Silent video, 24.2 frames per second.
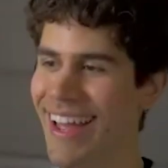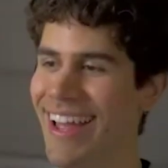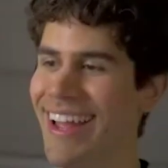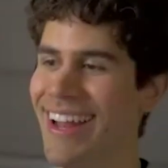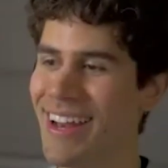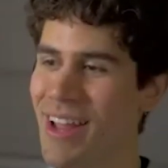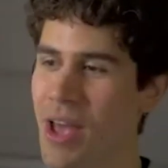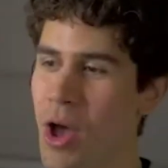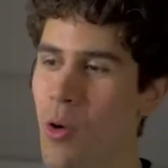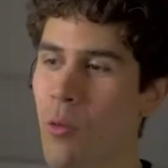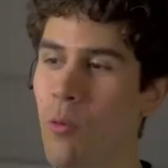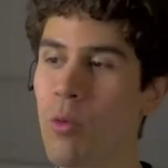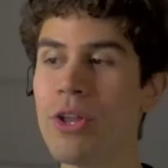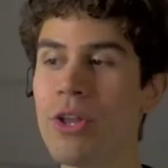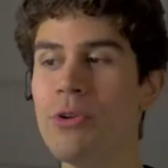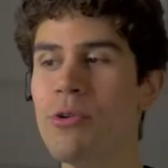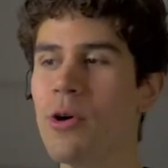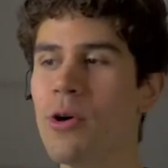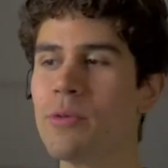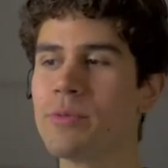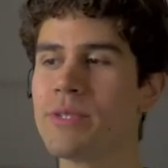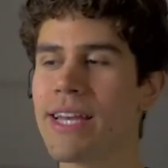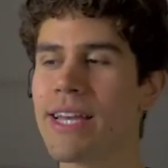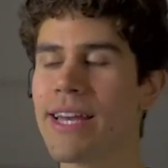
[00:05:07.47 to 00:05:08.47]
what do you
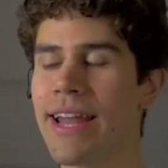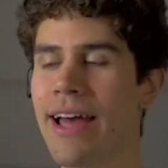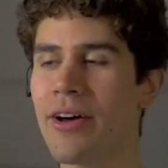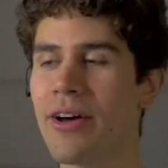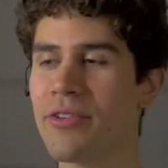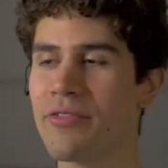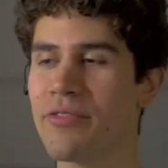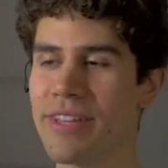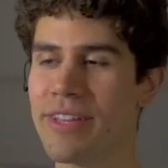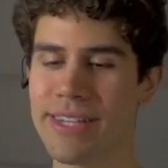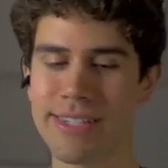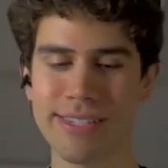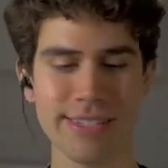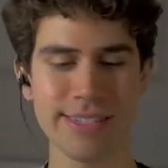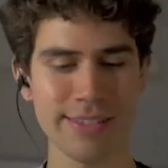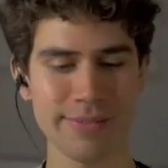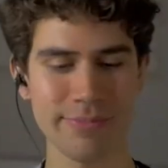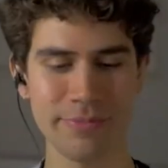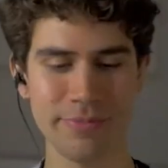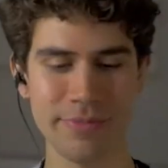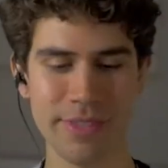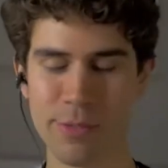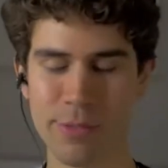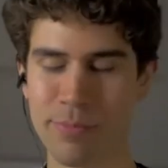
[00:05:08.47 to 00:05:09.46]
hope to get out of this
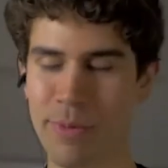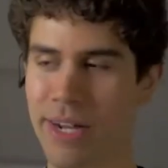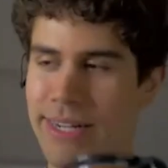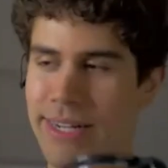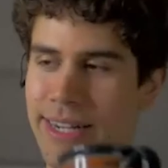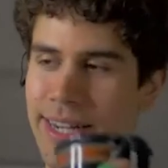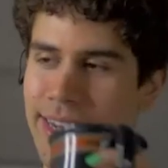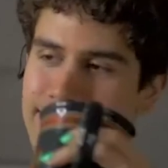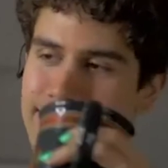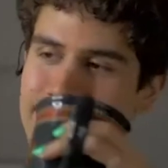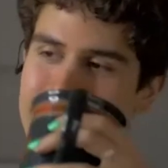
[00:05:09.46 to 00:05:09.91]
this podcast?